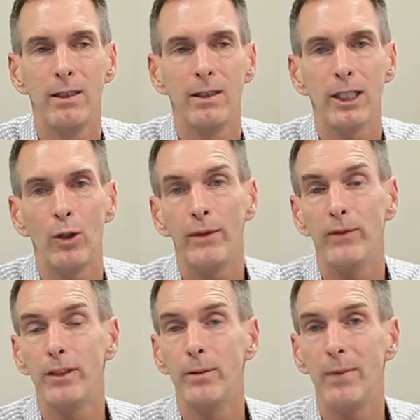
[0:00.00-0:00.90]
So if
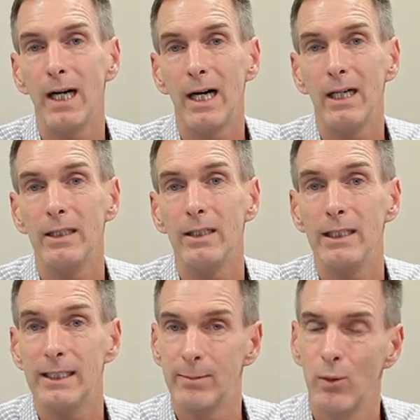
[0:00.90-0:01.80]
the demand
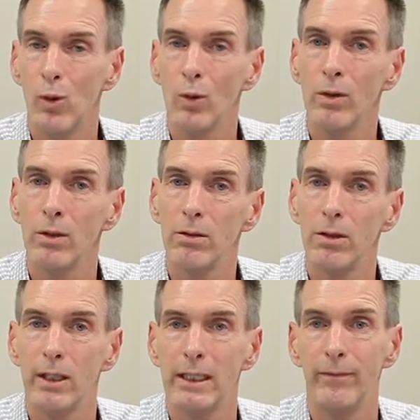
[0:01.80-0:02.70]
is small,
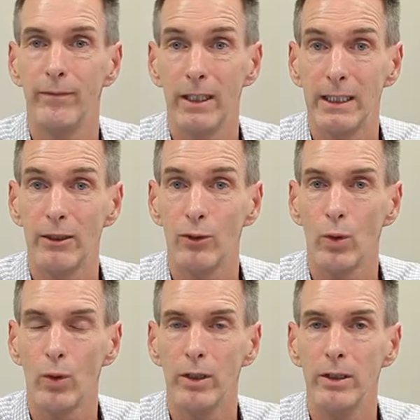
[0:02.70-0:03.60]
like in filling a
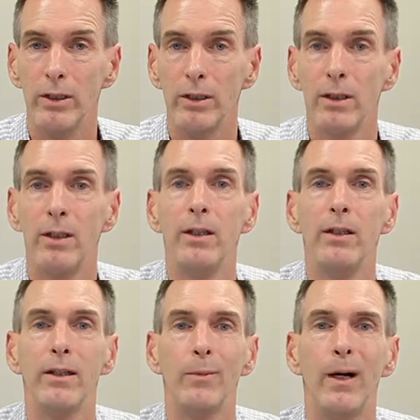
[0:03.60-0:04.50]
toilet,
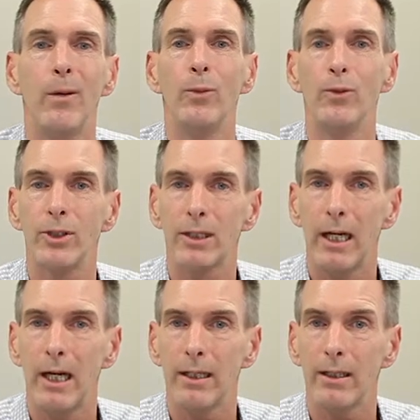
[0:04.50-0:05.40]
the pump will
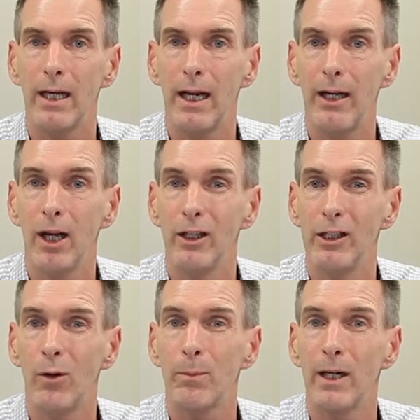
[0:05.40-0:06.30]
start and only
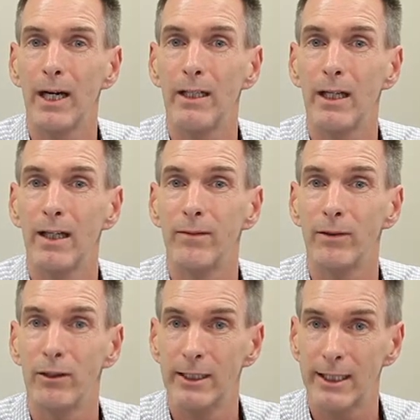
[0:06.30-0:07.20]
operate at a
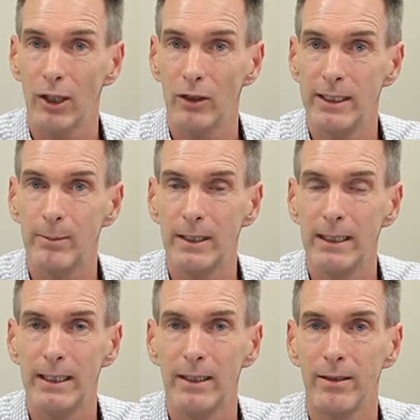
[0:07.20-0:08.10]
very slow speed.